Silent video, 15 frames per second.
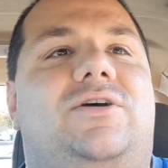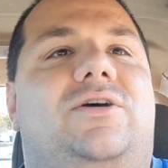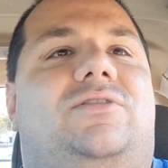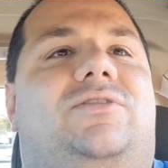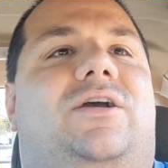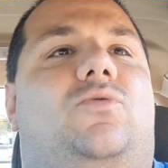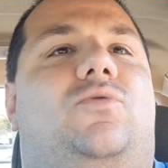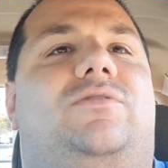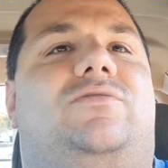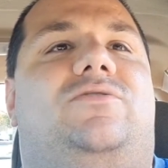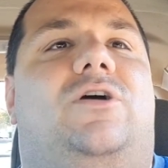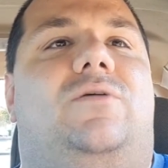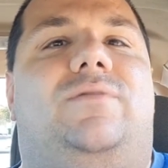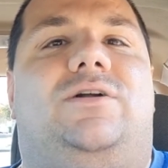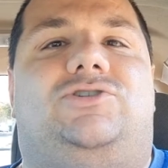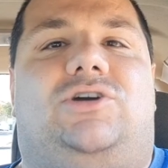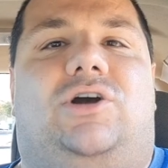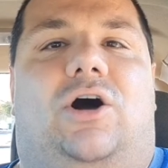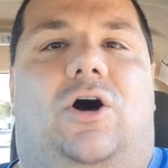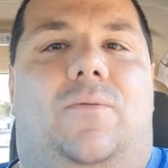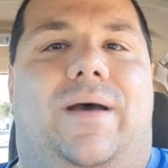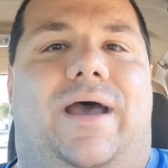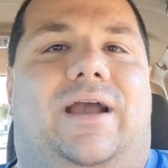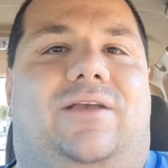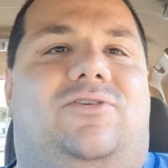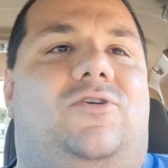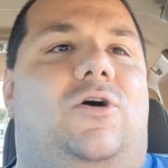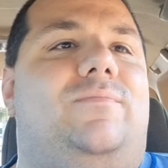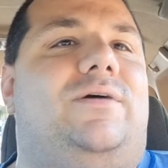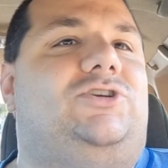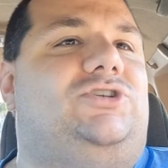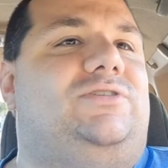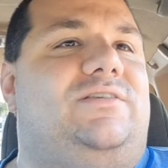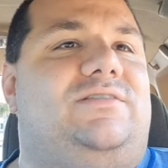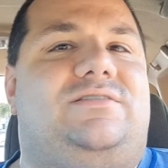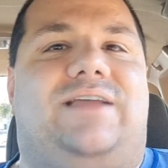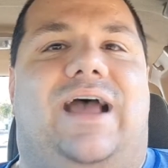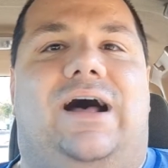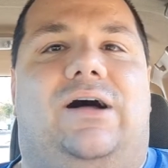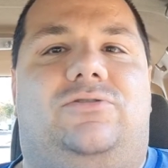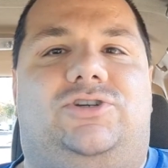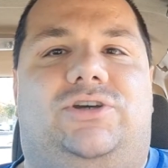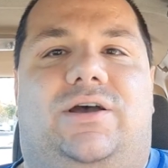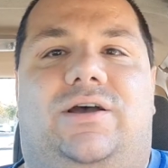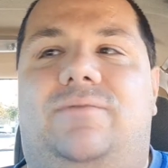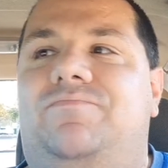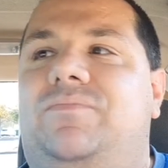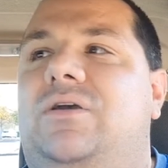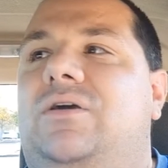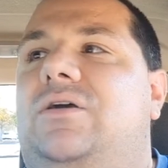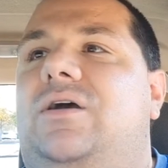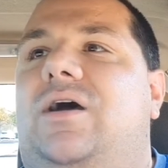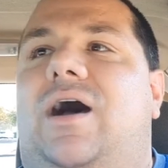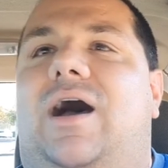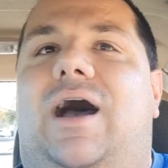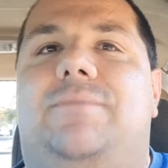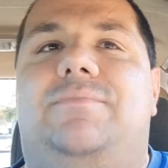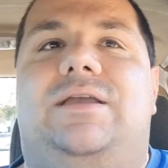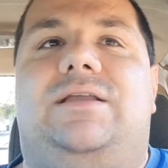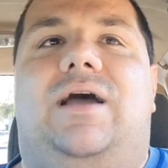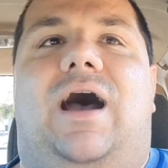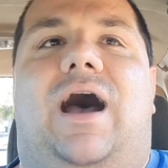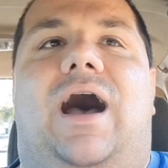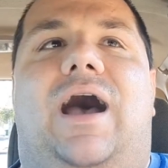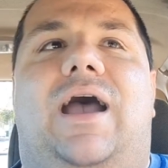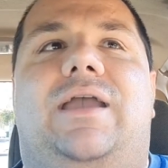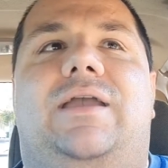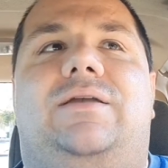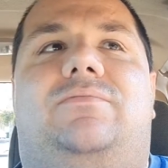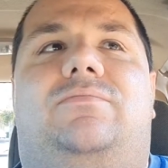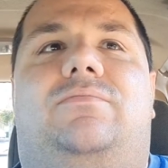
There was so much callback, so much nostalgia. I mean, I